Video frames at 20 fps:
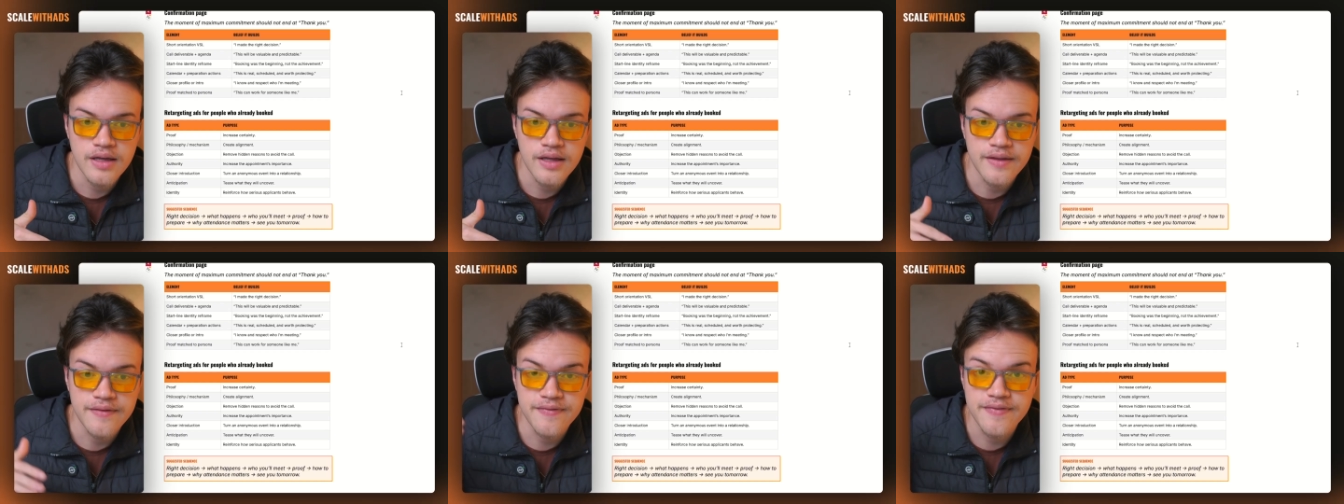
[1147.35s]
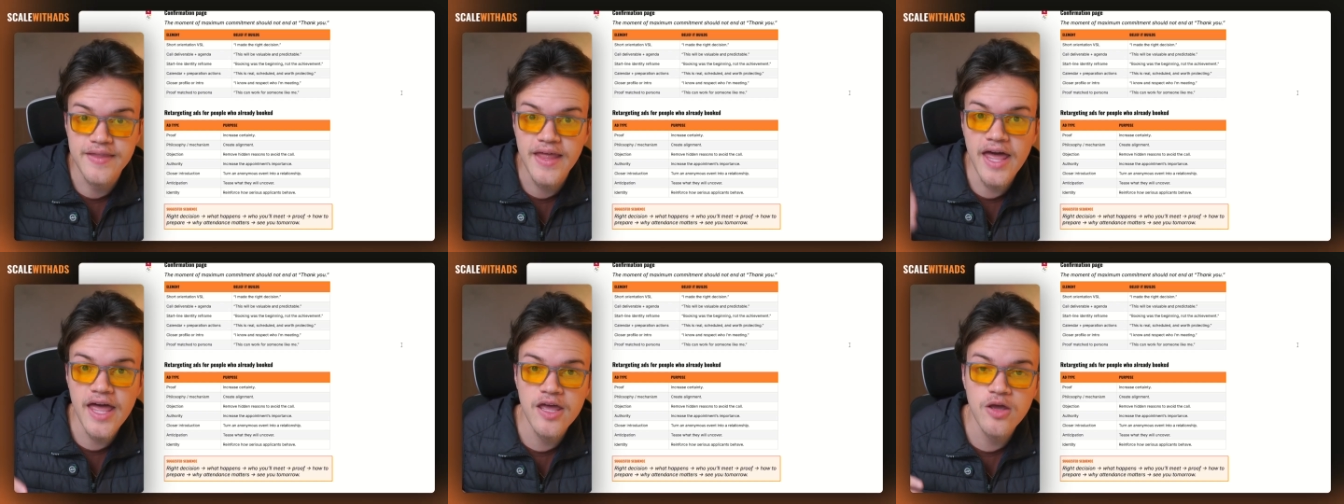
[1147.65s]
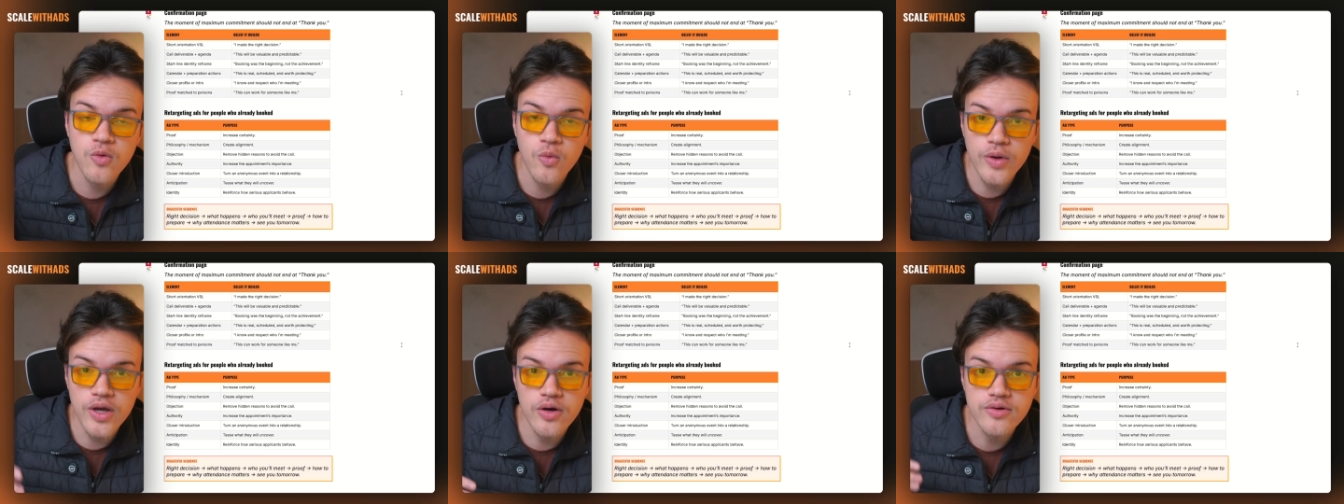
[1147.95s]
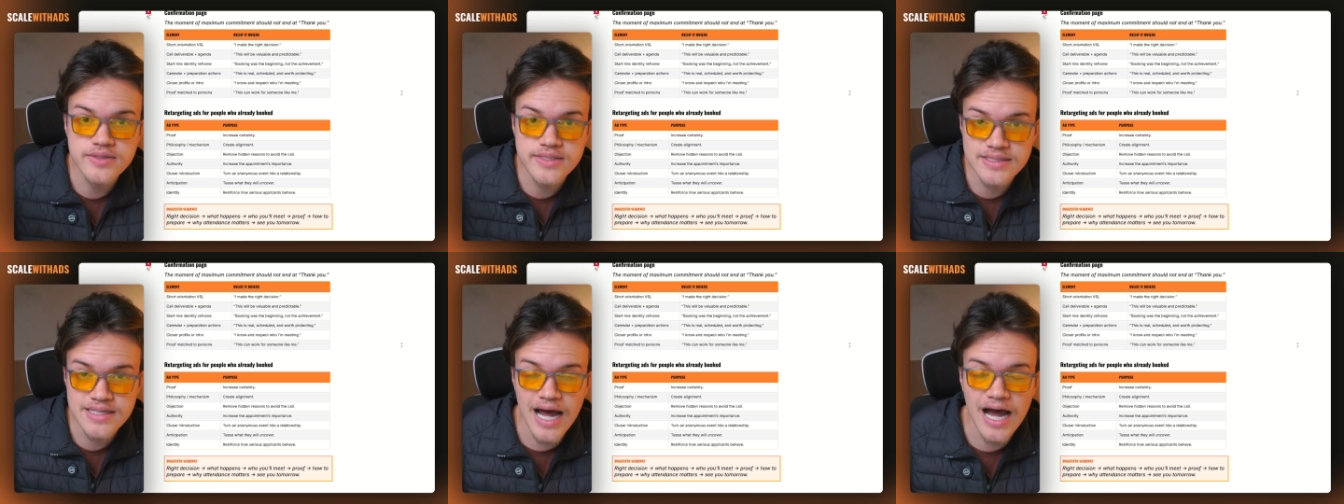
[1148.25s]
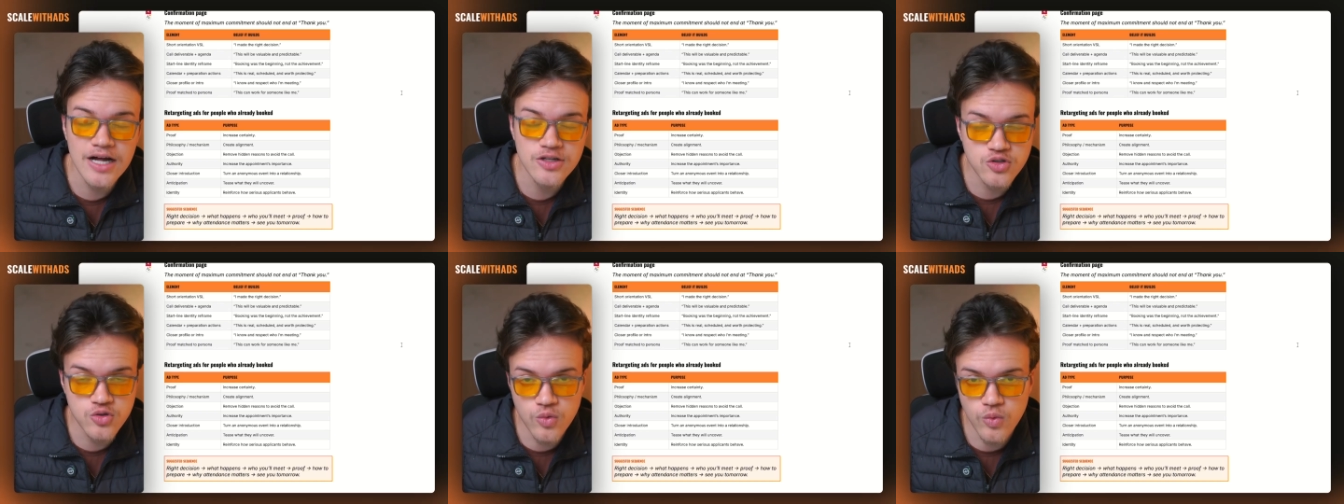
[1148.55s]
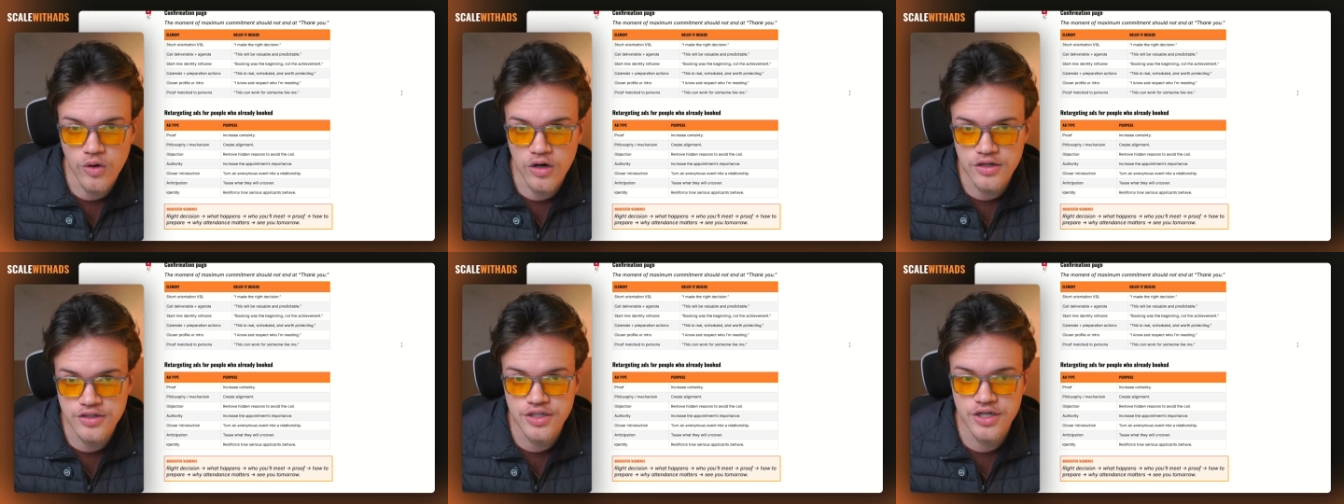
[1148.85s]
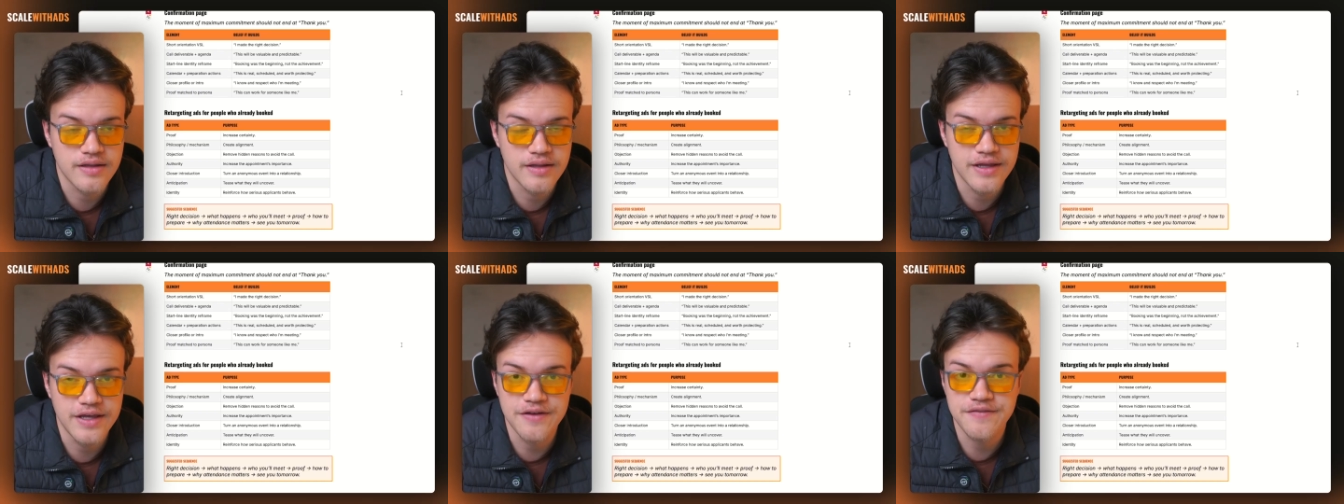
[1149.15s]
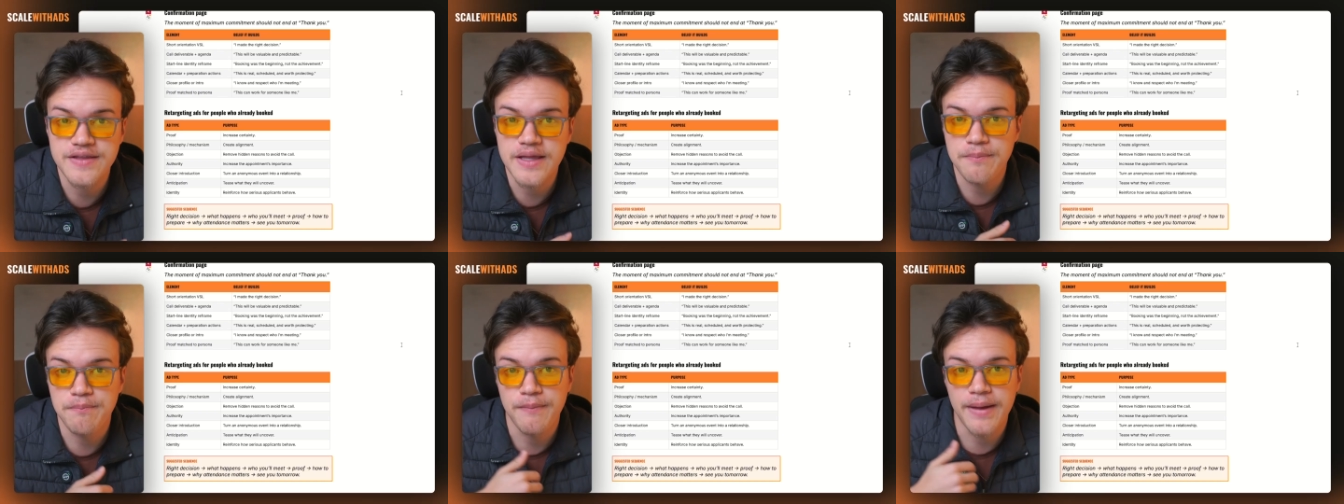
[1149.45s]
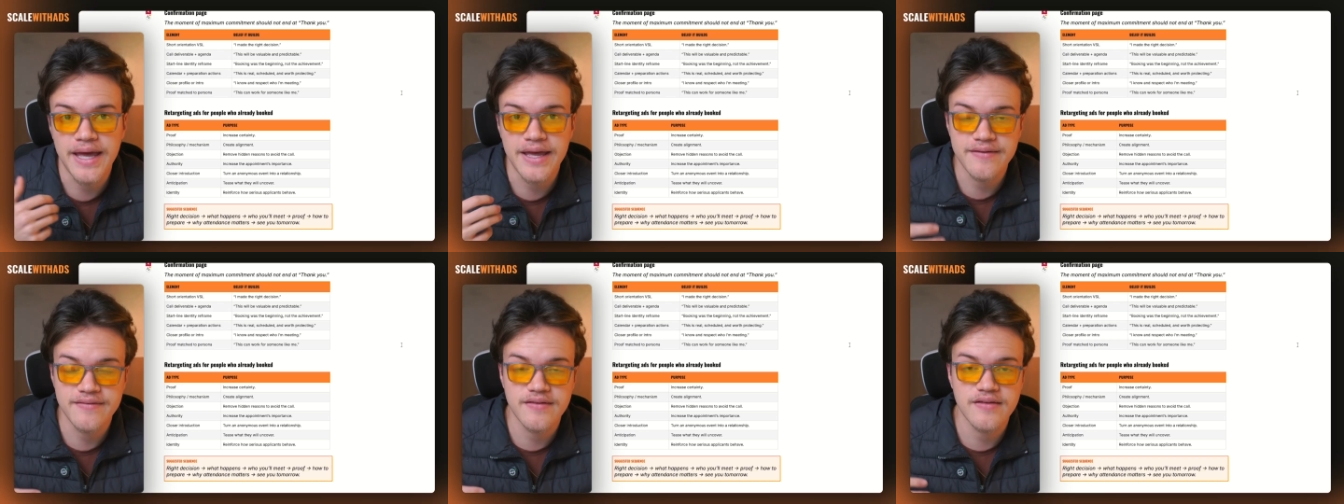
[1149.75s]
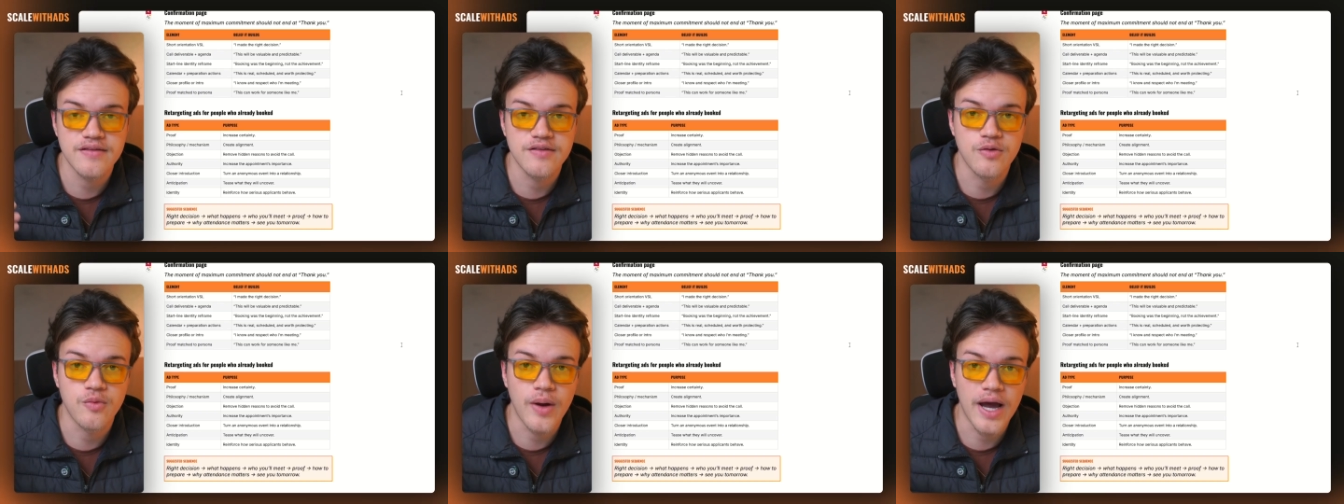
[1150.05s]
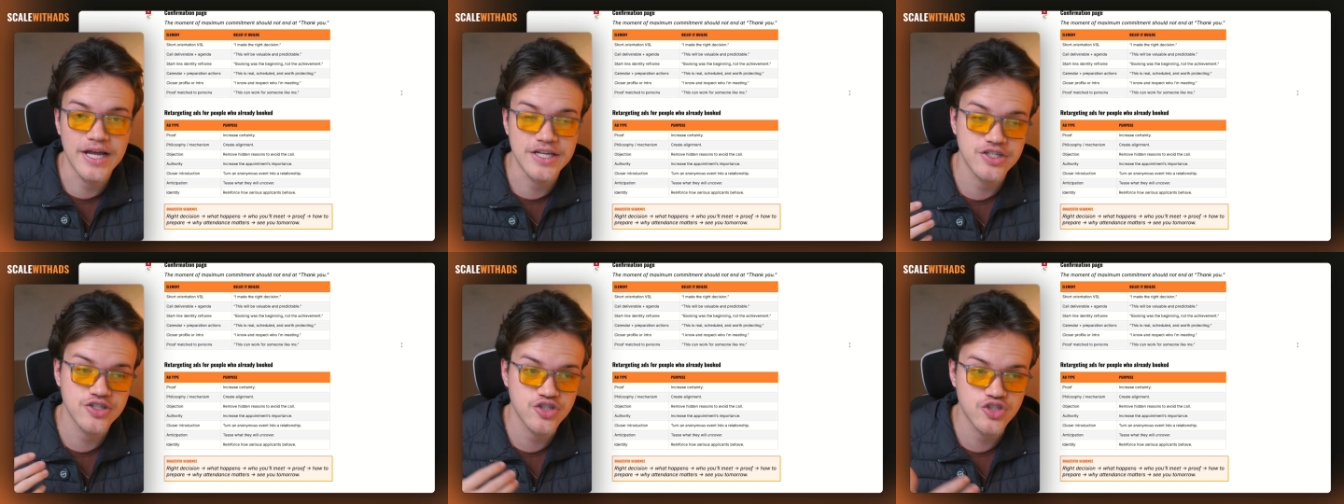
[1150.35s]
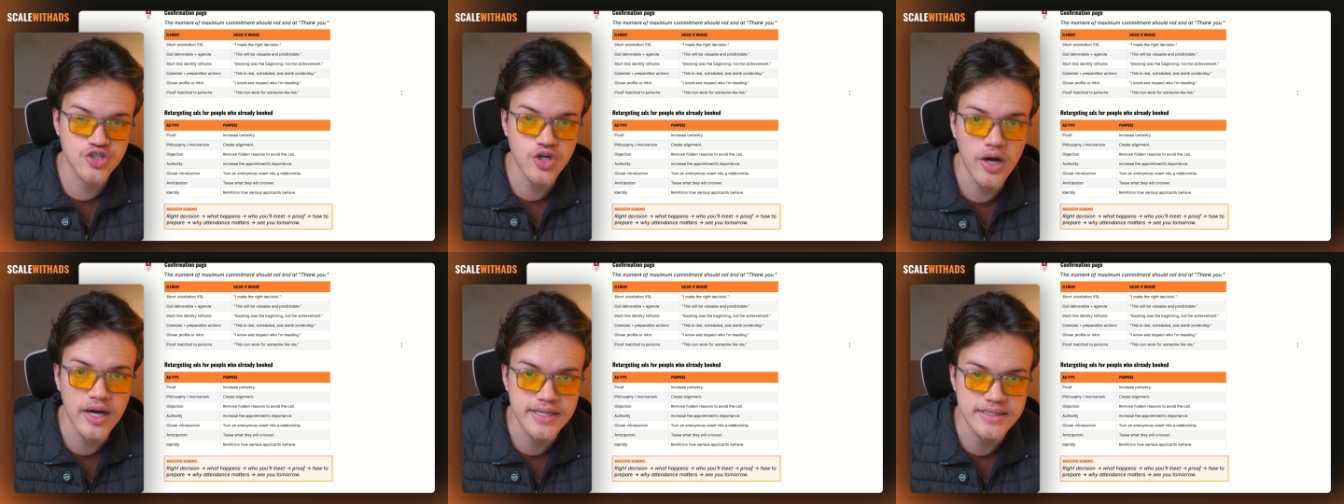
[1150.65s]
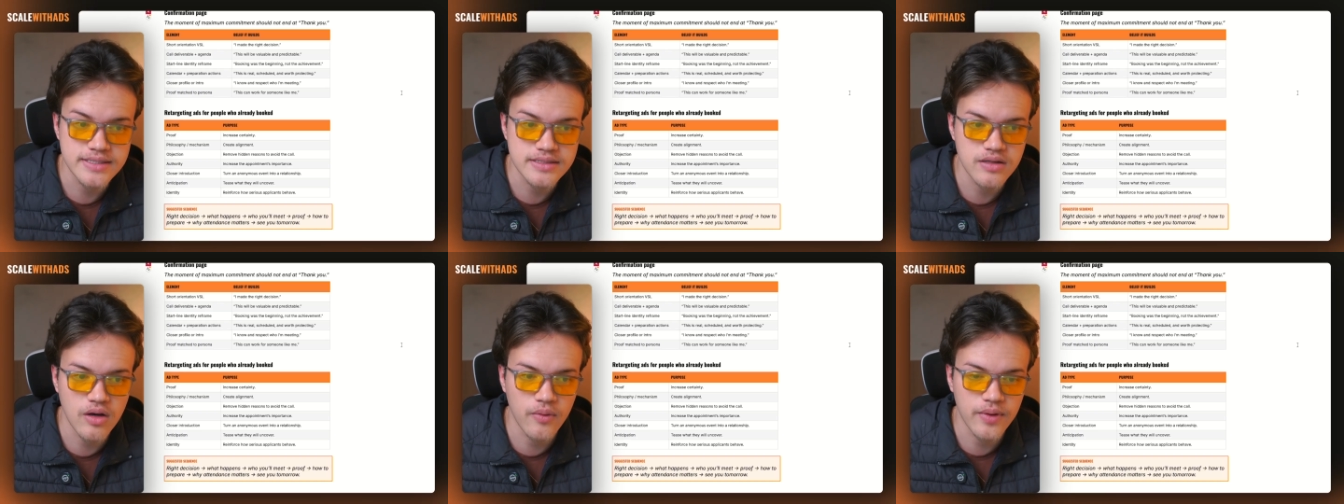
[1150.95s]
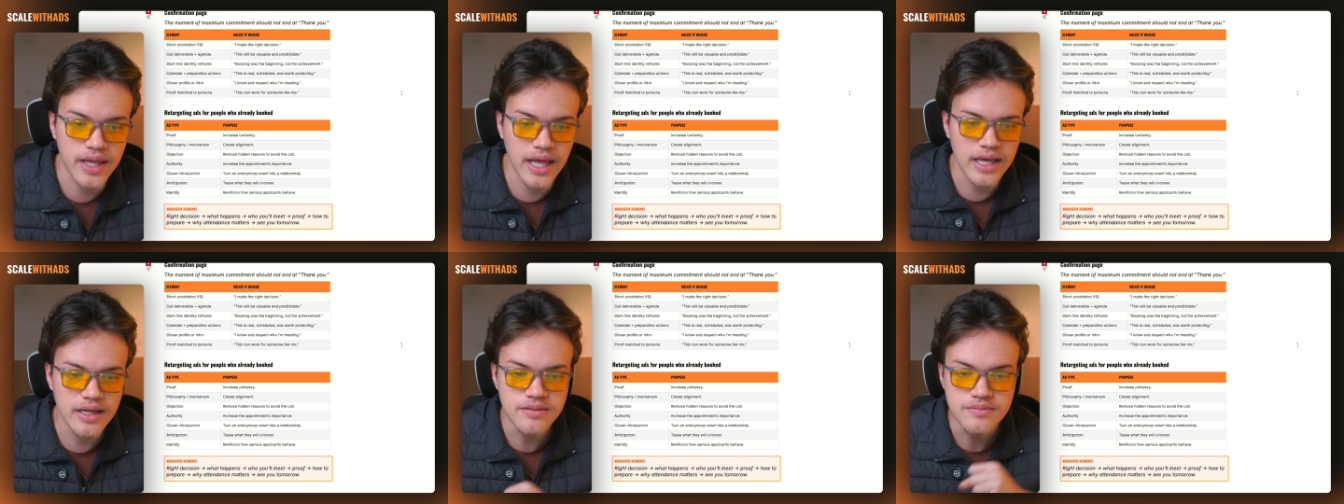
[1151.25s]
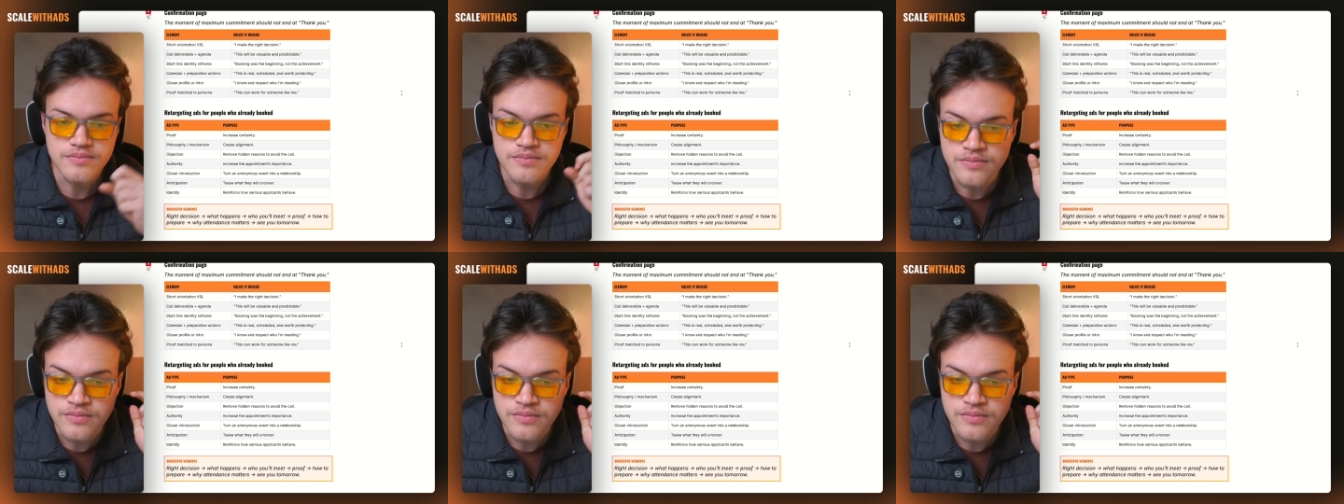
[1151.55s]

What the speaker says: they will start to wonder if they made the right choice, okay?